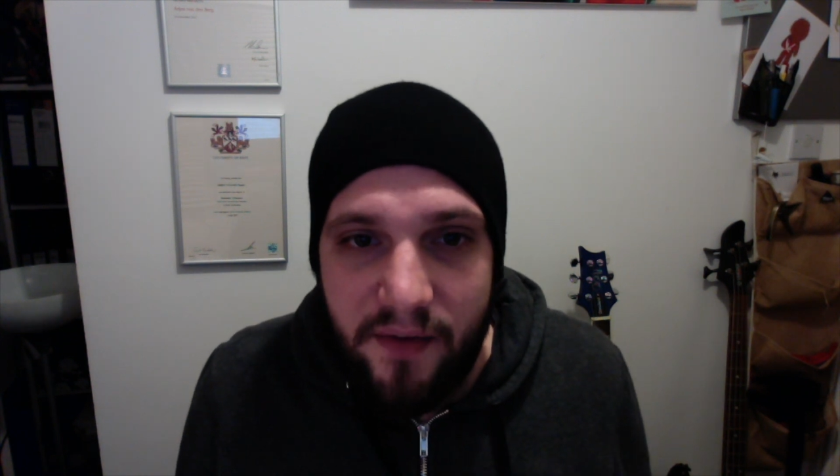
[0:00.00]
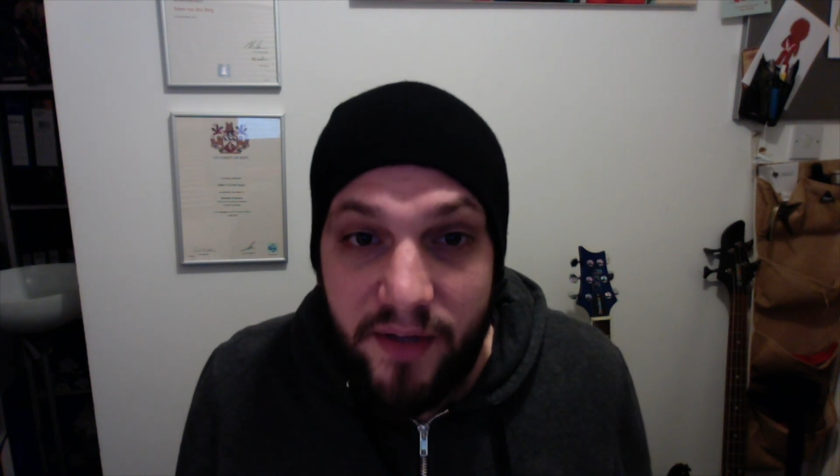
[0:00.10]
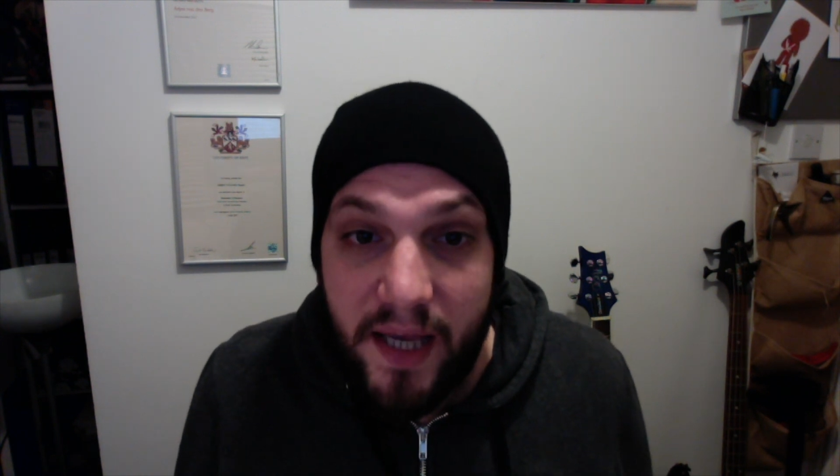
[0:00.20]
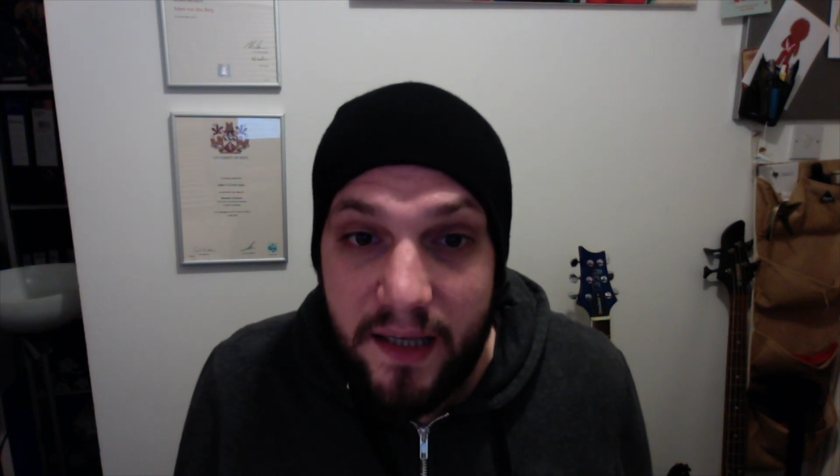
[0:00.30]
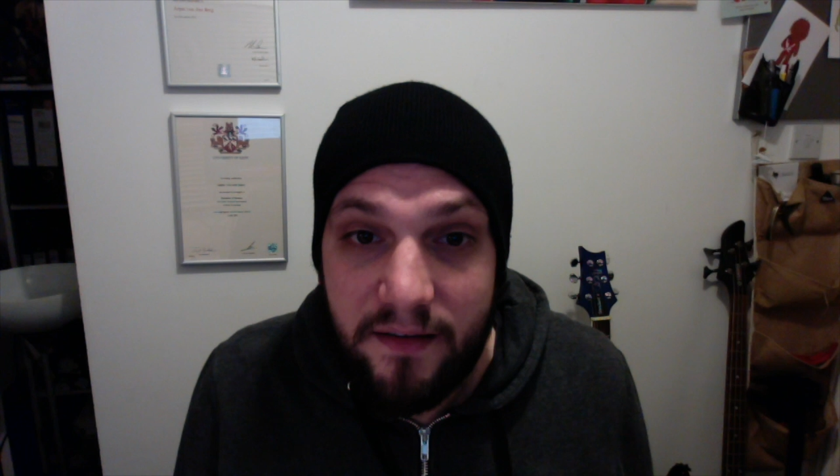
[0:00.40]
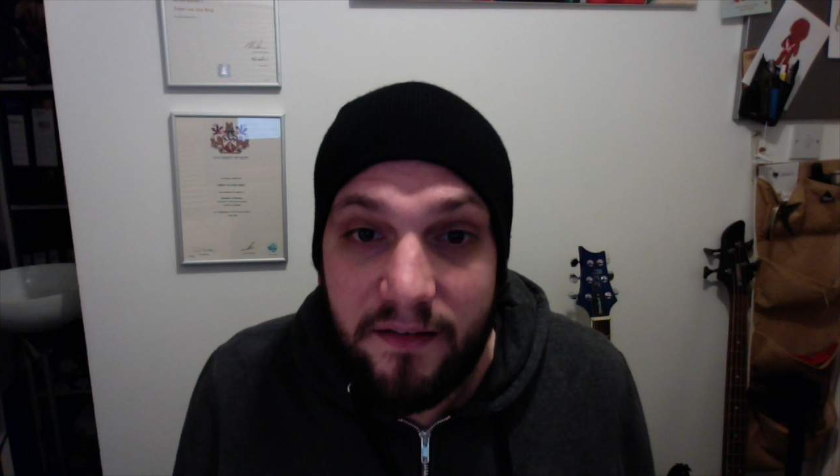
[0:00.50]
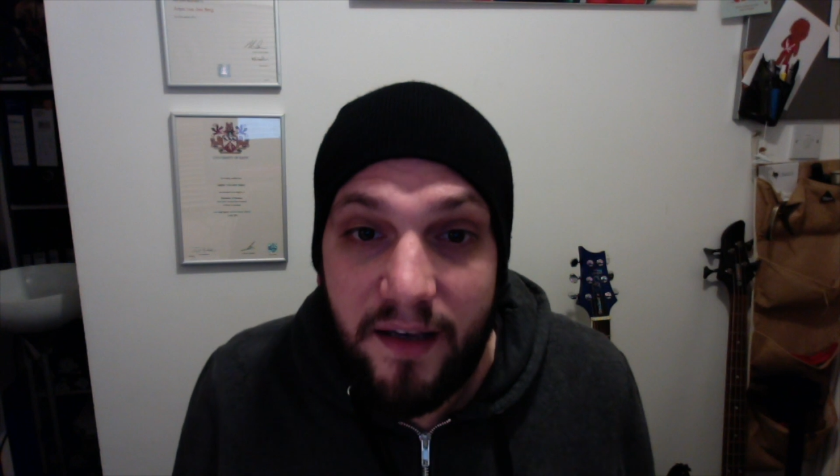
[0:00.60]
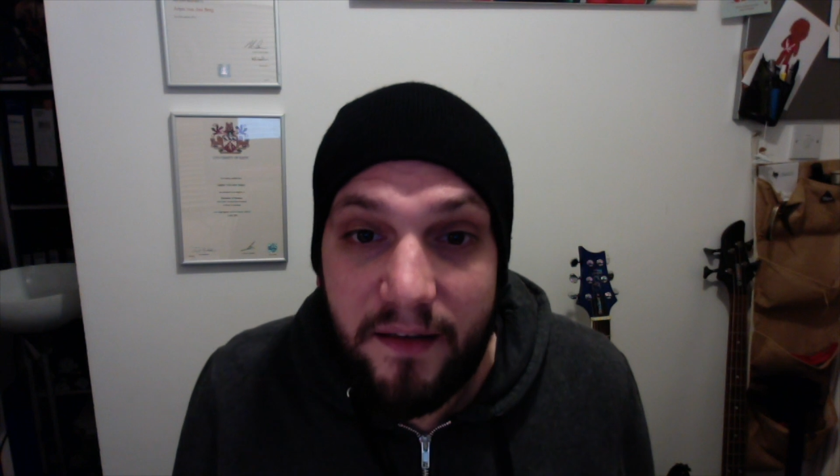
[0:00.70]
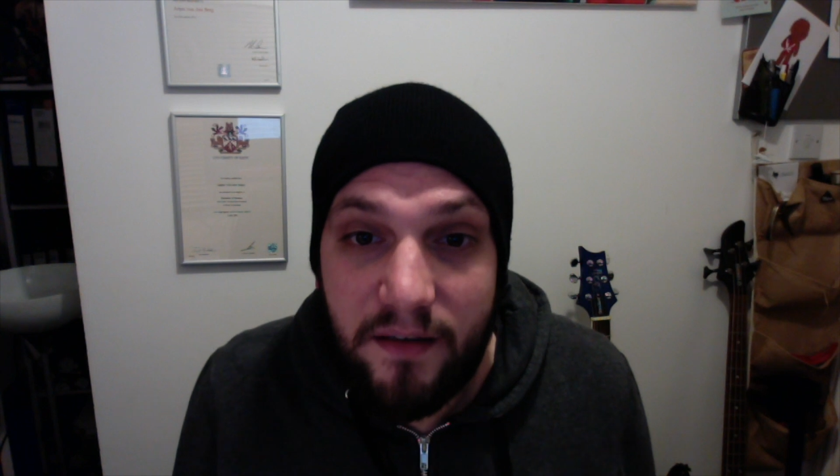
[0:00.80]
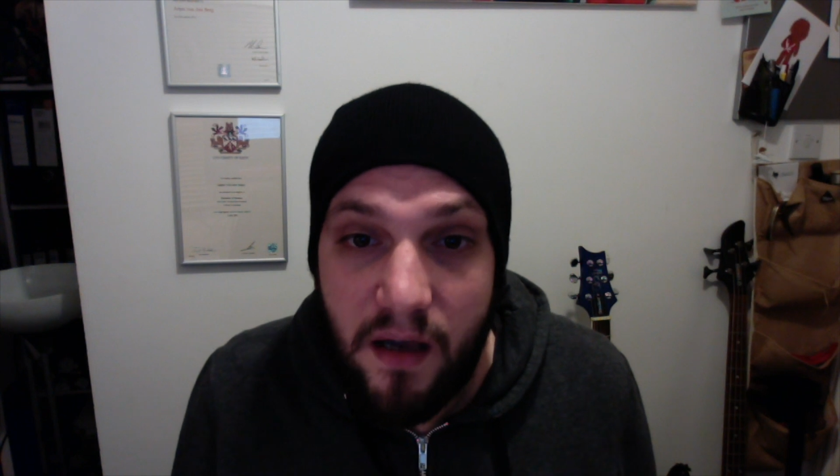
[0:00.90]
if they can
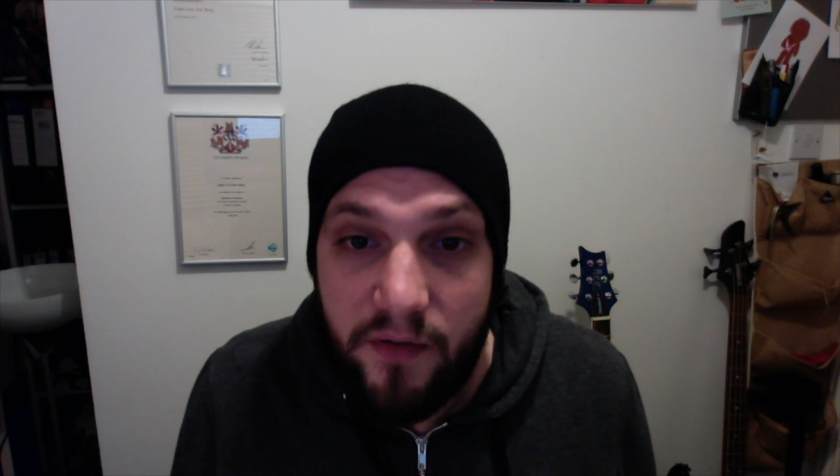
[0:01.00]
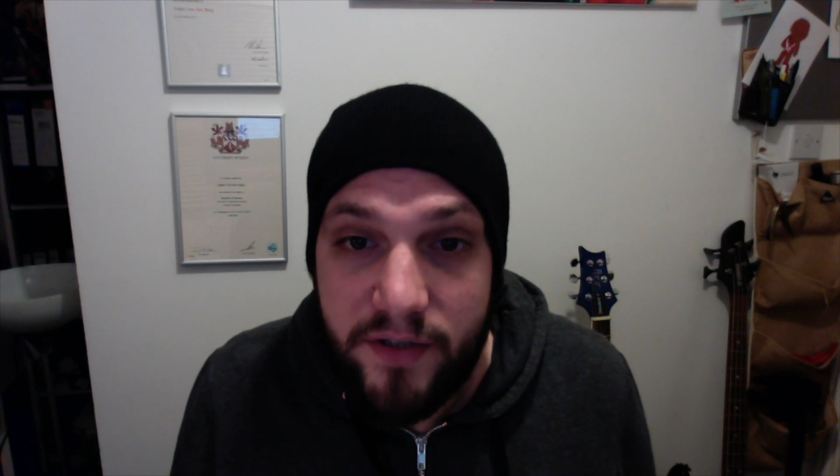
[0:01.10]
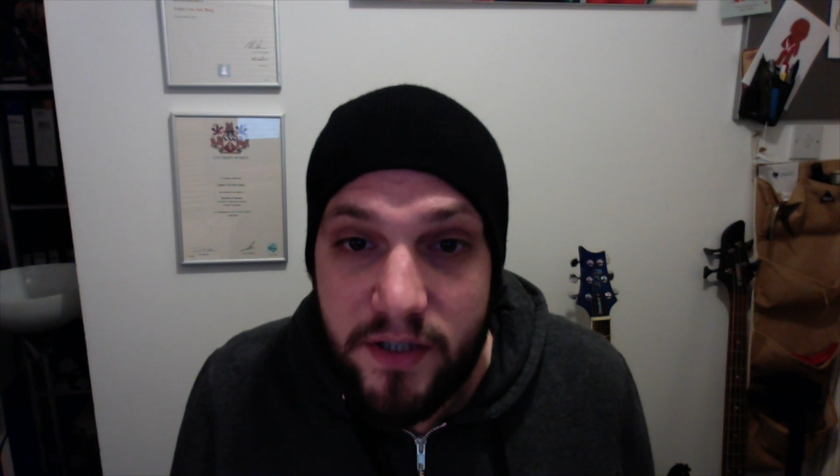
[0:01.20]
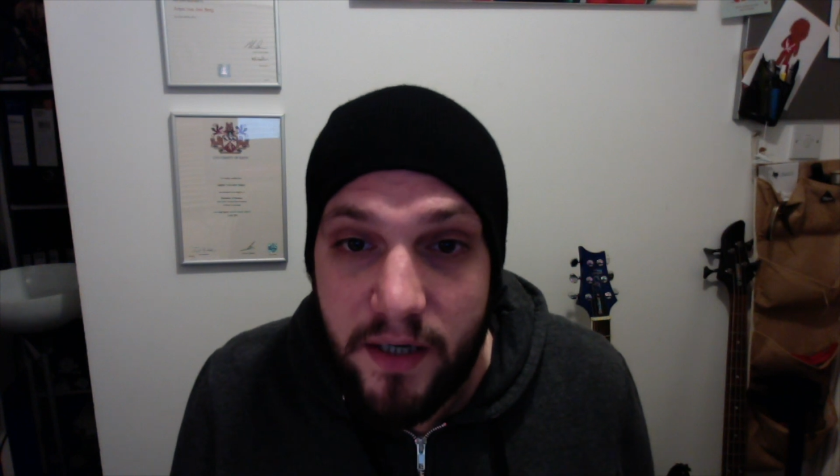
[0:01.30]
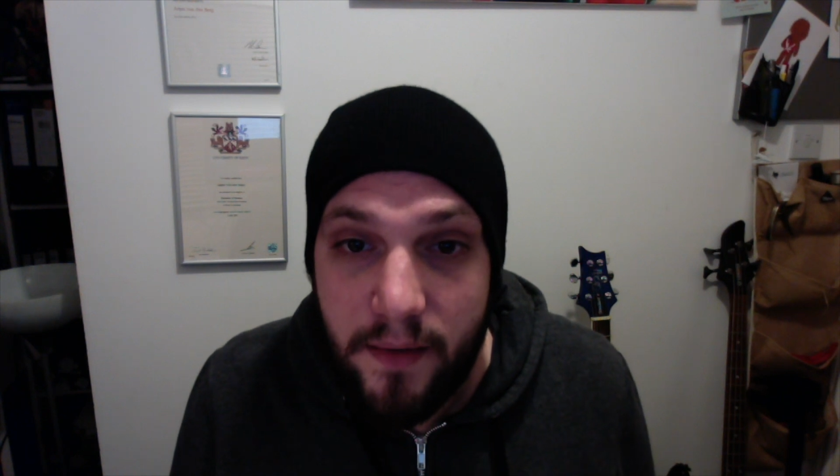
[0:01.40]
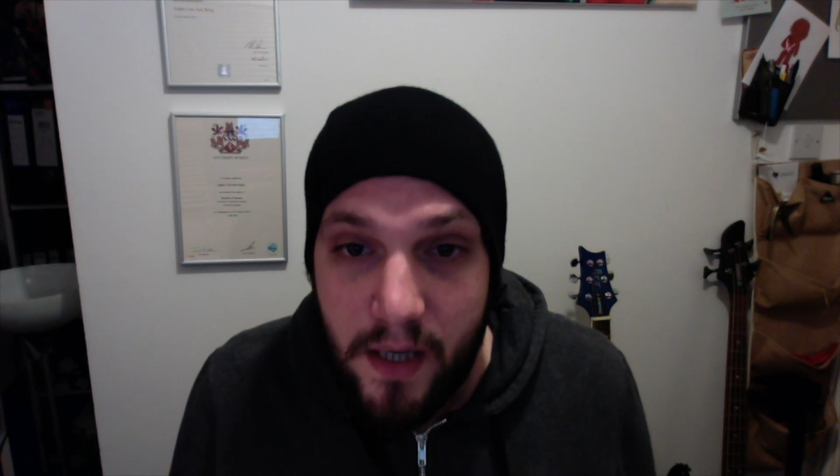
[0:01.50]
detect curvature.